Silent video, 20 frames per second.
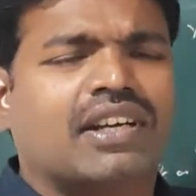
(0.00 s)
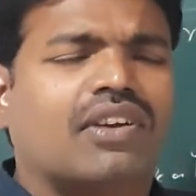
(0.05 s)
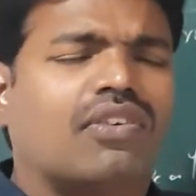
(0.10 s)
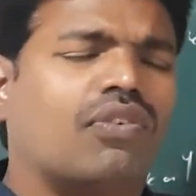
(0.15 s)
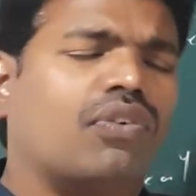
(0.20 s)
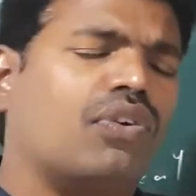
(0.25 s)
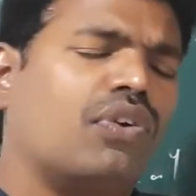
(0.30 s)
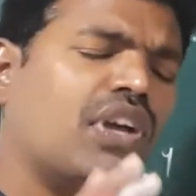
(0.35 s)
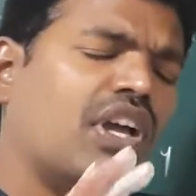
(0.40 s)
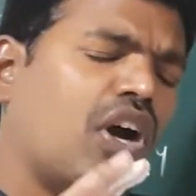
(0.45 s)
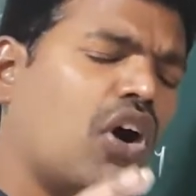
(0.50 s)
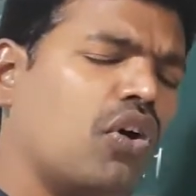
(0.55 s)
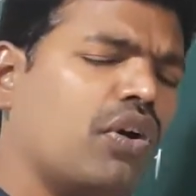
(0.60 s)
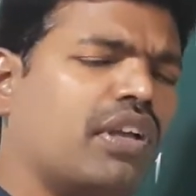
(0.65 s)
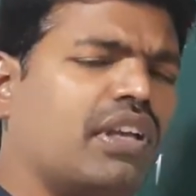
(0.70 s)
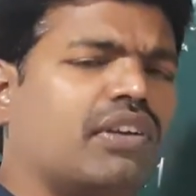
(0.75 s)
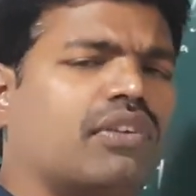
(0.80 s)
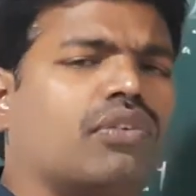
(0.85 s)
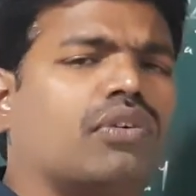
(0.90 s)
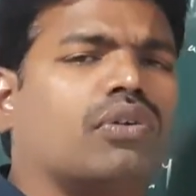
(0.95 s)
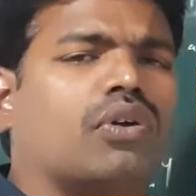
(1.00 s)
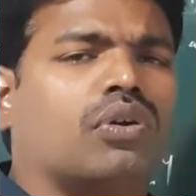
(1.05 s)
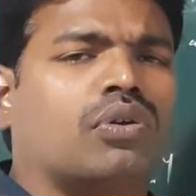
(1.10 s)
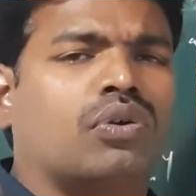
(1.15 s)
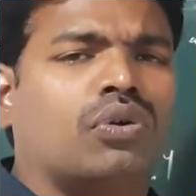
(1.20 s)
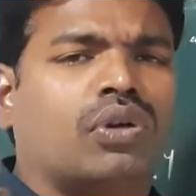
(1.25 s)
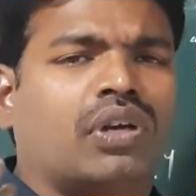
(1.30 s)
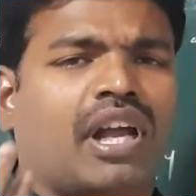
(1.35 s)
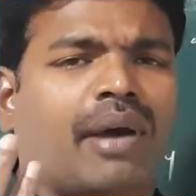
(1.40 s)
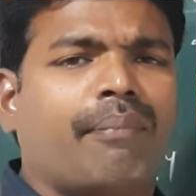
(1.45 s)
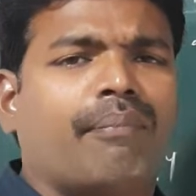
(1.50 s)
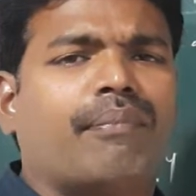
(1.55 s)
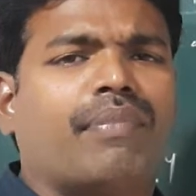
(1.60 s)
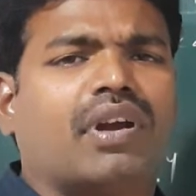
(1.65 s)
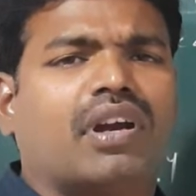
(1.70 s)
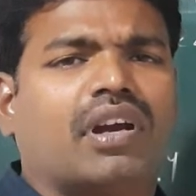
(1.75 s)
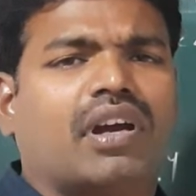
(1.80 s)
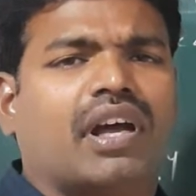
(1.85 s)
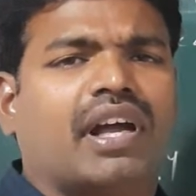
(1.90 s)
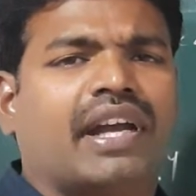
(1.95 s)

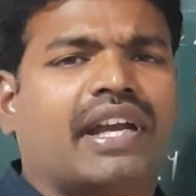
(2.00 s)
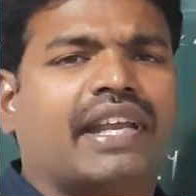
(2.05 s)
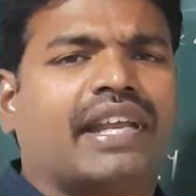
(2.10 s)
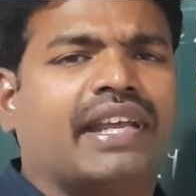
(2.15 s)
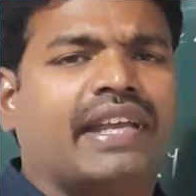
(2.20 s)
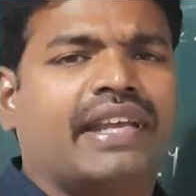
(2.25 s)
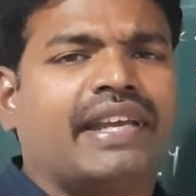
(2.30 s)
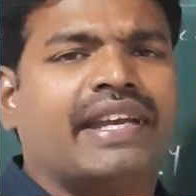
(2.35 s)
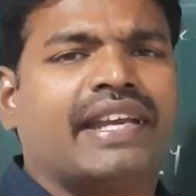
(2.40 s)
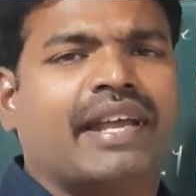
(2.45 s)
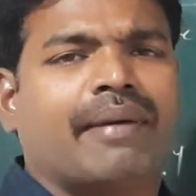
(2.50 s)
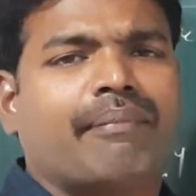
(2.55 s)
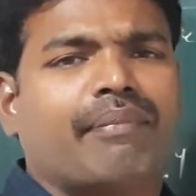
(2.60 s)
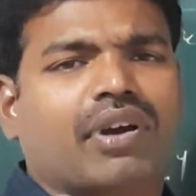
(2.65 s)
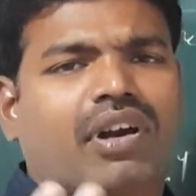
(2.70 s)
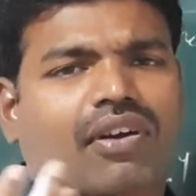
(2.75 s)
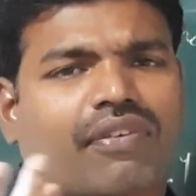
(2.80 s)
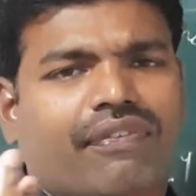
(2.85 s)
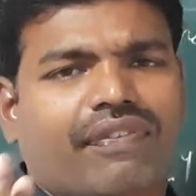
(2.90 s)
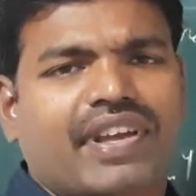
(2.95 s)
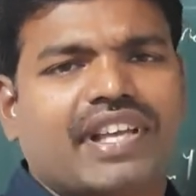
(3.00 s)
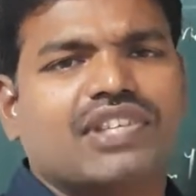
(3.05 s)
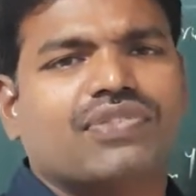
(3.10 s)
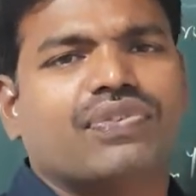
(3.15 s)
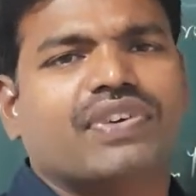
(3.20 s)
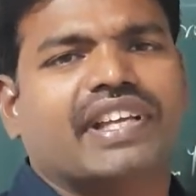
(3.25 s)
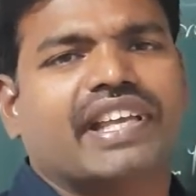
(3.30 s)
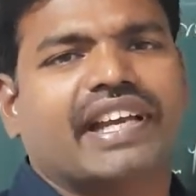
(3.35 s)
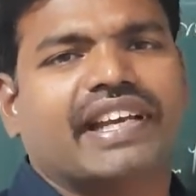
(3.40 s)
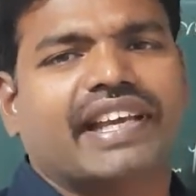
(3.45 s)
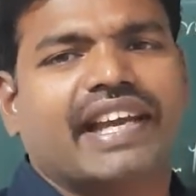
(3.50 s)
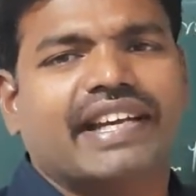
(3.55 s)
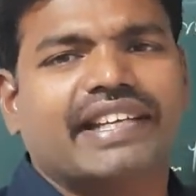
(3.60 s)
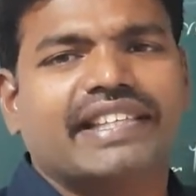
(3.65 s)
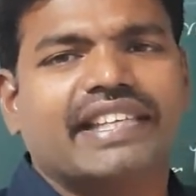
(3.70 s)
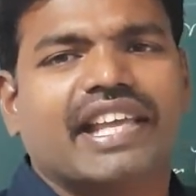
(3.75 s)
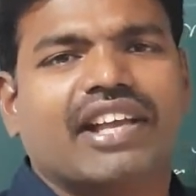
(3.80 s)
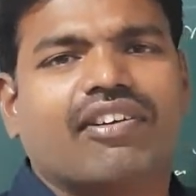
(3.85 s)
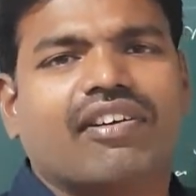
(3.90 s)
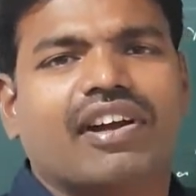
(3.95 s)
Number, and in number of ways we can get
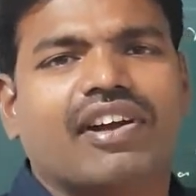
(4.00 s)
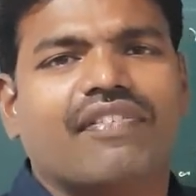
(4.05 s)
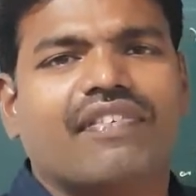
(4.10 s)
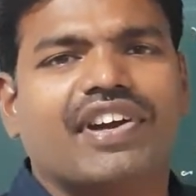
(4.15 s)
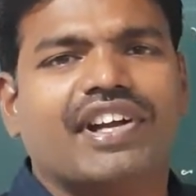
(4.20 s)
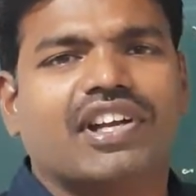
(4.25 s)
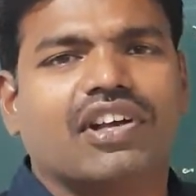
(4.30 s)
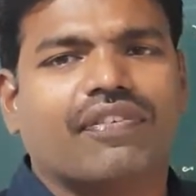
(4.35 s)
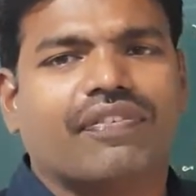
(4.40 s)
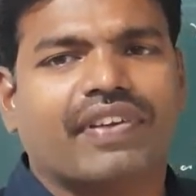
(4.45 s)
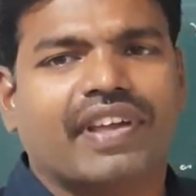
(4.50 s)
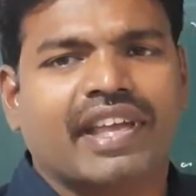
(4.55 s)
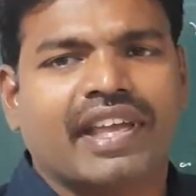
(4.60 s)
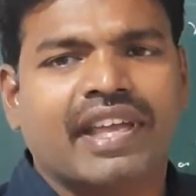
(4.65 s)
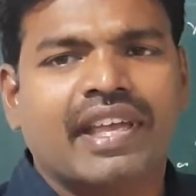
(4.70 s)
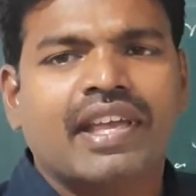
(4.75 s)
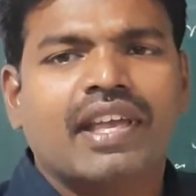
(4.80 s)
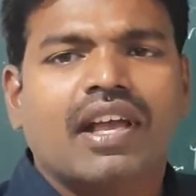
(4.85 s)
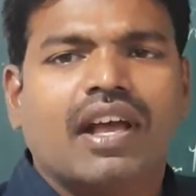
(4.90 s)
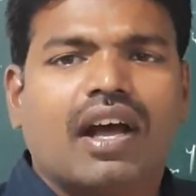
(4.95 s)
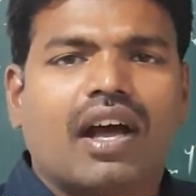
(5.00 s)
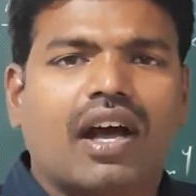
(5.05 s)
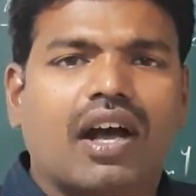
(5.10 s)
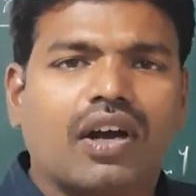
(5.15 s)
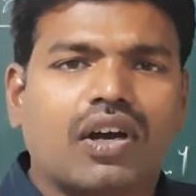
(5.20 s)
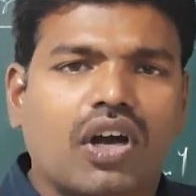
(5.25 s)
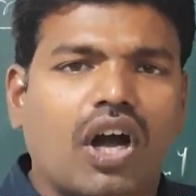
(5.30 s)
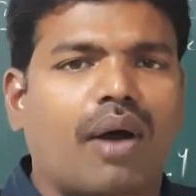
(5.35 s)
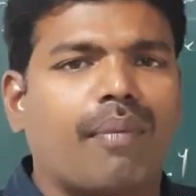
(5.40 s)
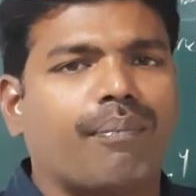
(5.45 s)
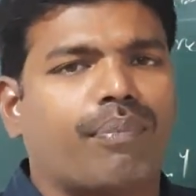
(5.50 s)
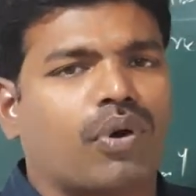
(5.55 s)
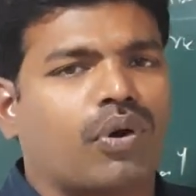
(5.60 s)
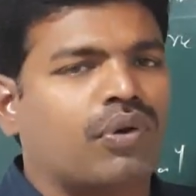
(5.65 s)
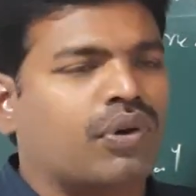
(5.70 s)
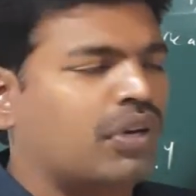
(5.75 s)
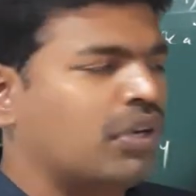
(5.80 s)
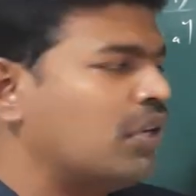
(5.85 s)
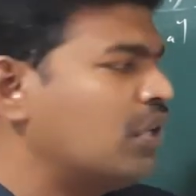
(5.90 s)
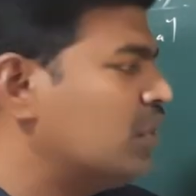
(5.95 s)
the equivalent weight of a
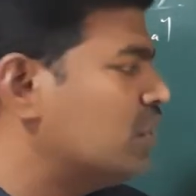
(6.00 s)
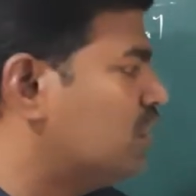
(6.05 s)
compound.